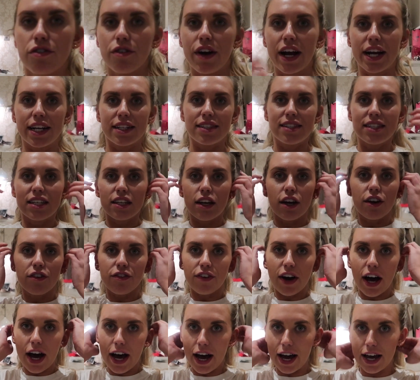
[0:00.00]
variety
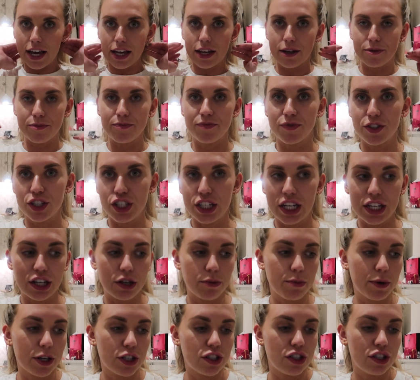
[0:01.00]
of eye
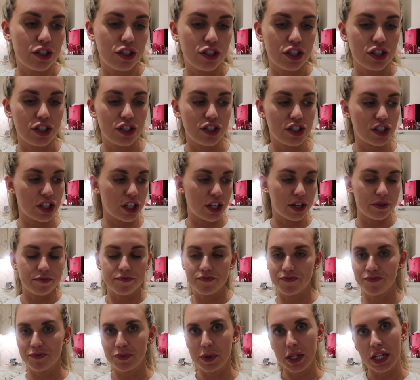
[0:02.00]
shadow brushes just to,
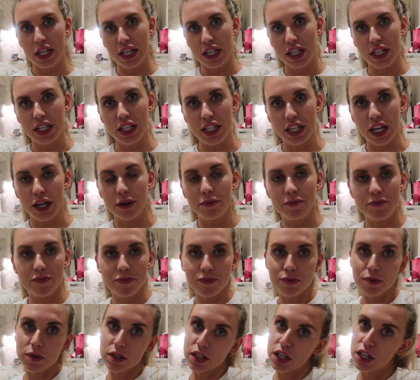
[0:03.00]
you know,
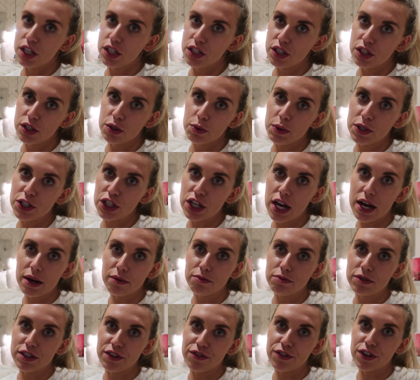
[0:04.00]
switch
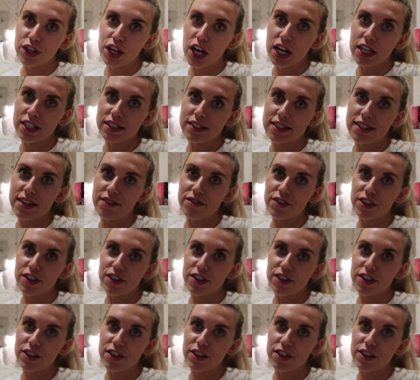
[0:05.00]
out different colours and